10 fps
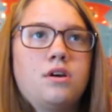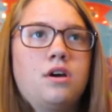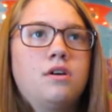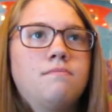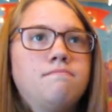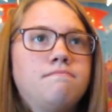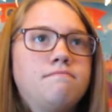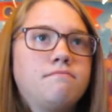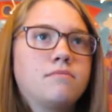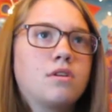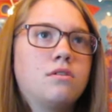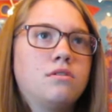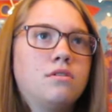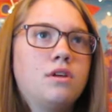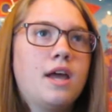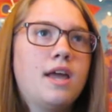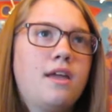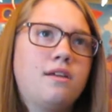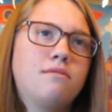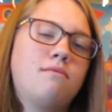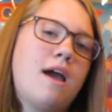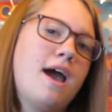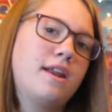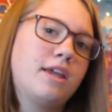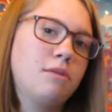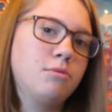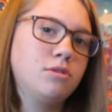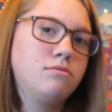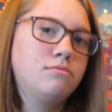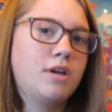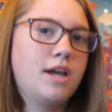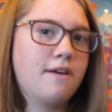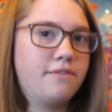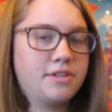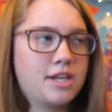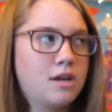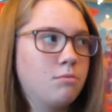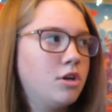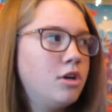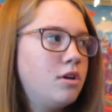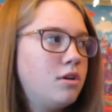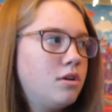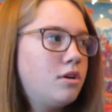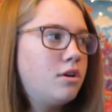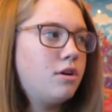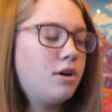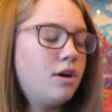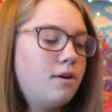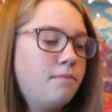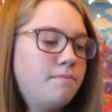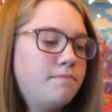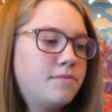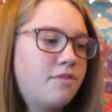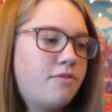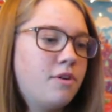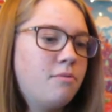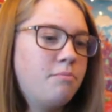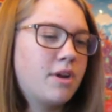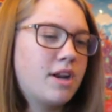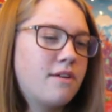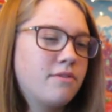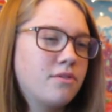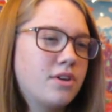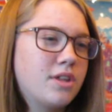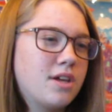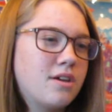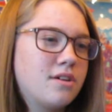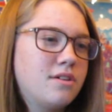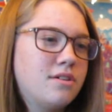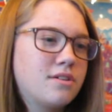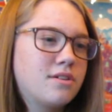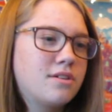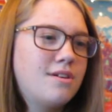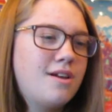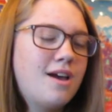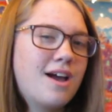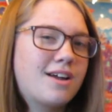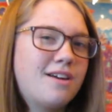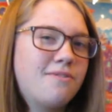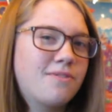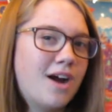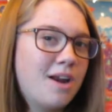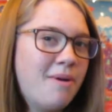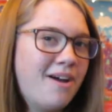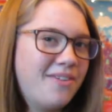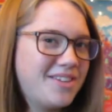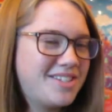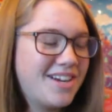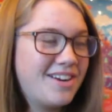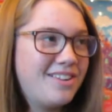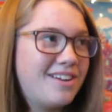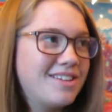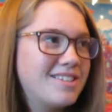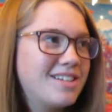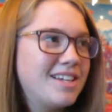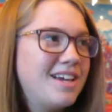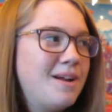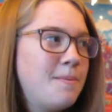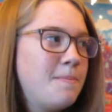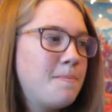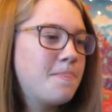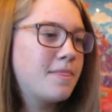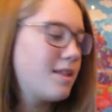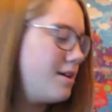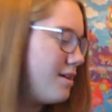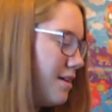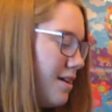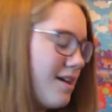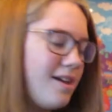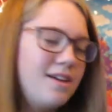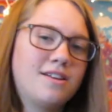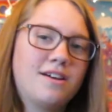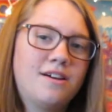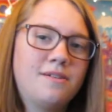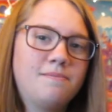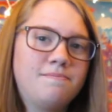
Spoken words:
I had a camera. I have this camera to film, but I never really kind of forgot about this channel, honestly. And